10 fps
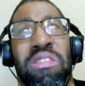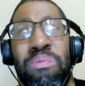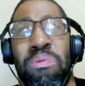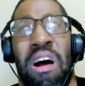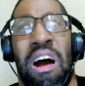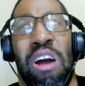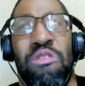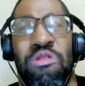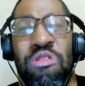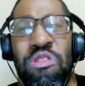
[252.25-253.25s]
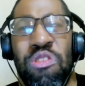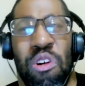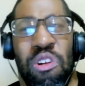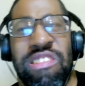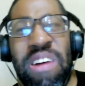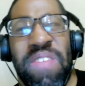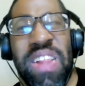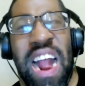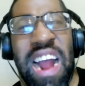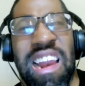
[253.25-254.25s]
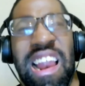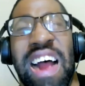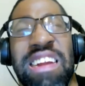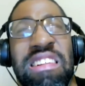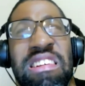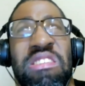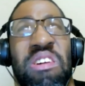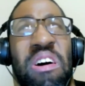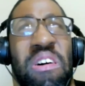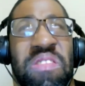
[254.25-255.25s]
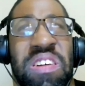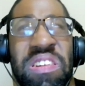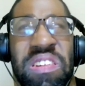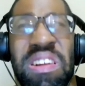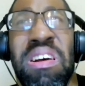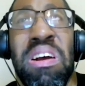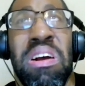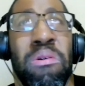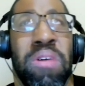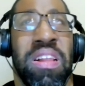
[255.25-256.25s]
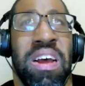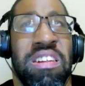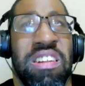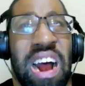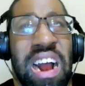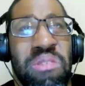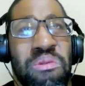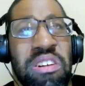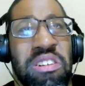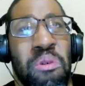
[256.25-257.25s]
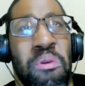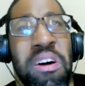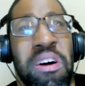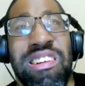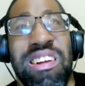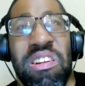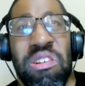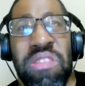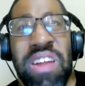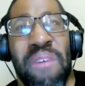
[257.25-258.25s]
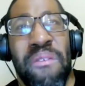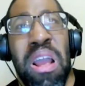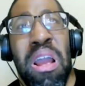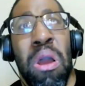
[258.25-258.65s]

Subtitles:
the Broncos stole some of the headlines this offseason when they signed Russell Wilson, so tell me,